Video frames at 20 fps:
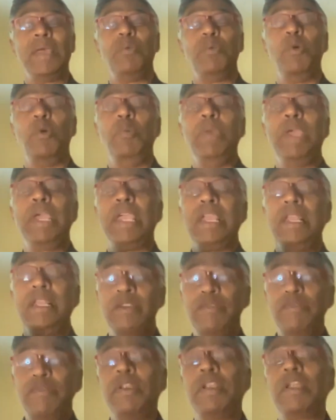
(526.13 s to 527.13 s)
were making
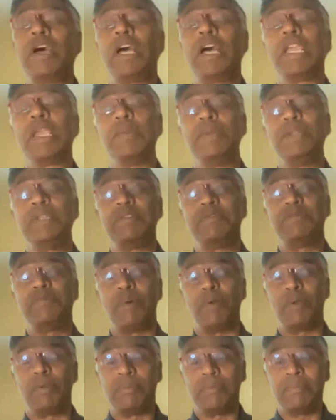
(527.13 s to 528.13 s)
different arguments
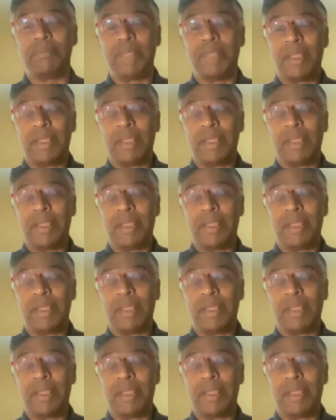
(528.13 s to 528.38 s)
for